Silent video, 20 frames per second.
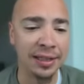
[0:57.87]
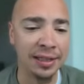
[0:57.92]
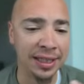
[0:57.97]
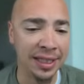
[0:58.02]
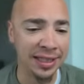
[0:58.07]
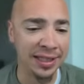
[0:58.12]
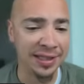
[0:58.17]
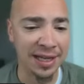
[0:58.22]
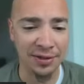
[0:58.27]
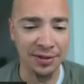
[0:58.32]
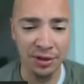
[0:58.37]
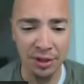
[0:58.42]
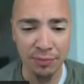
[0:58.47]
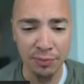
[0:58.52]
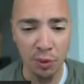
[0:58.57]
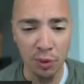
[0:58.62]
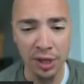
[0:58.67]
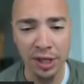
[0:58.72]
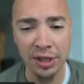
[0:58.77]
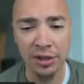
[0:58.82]
it says, "Good
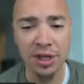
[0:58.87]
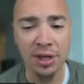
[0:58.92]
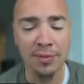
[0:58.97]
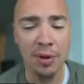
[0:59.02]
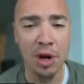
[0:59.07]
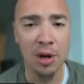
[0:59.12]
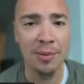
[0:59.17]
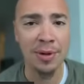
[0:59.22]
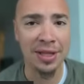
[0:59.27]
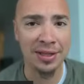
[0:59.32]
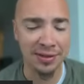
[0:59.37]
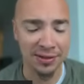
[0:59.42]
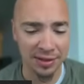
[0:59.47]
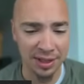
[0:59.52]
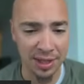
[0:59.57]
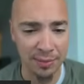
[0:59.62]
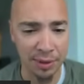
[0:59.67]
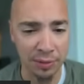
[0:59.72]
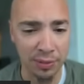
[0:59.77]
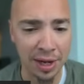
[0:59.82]
morning, Shib Army. This is
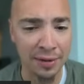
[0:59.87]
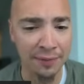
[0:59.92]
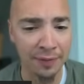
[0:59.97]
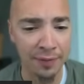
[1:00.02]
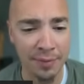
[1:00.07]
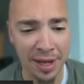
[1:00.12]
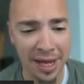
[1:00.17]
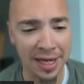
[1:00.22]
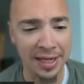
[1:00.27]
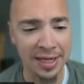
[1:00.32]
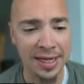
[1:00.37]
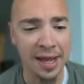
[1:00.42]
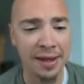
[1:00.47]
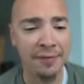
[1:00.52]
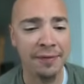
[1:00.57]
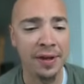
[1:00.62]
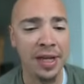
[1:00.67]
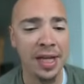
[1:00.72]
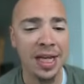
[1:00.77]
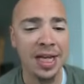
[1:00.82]
coming right from head
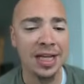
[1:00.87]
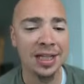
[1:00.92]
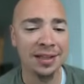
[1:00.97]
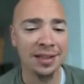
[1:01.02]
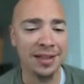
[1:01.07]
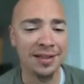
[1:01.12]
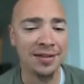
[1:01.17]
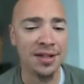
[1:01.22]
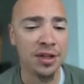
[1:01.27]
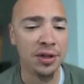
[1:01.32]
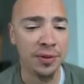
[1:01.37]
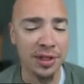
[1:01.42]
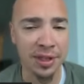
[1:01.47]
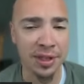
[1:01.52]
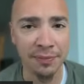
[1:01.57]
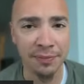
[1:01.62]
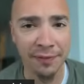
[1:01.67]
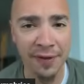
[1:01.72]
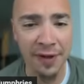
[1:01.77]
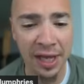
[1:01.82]
dev. Let's deal with
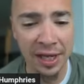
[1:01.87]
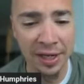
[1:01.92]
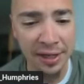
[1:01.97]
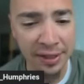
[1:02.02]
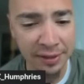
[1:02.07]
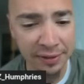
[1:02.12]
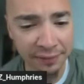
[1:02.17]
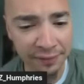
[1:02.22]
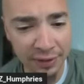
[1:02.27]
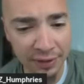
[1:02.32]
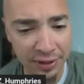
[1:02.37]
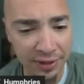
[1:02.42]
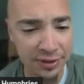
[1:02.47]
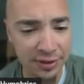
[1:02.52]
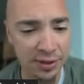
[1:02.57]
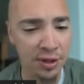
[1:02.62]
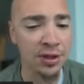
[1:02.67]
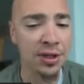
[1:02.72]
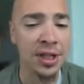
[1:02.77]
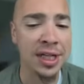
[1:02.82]
some FUD, fear,
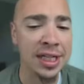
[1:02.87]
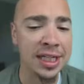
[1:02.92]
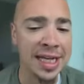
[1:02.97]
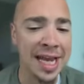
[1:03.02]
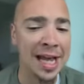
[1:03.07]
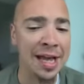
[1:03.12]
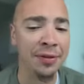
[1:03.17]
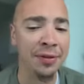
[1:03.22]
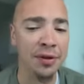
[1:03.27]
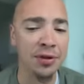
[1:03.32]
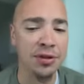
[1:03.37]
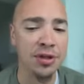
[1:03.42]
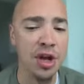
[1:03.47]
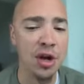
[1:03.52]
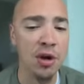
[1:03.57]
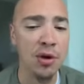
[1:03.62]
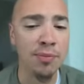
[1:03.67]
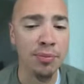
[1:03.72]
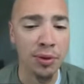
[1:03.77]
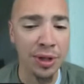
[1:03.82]
uncertainty, and doubt. There's
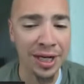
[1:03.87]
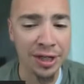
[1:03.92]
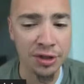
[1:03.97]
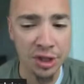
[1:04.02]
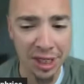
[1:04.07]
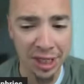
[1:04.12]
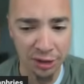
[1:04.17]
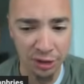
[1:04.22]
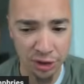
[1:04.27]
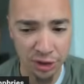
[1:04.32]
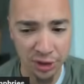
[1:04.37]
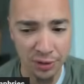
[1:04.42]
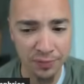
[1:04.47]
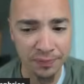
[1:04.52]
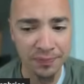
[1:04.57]
no bridge issue.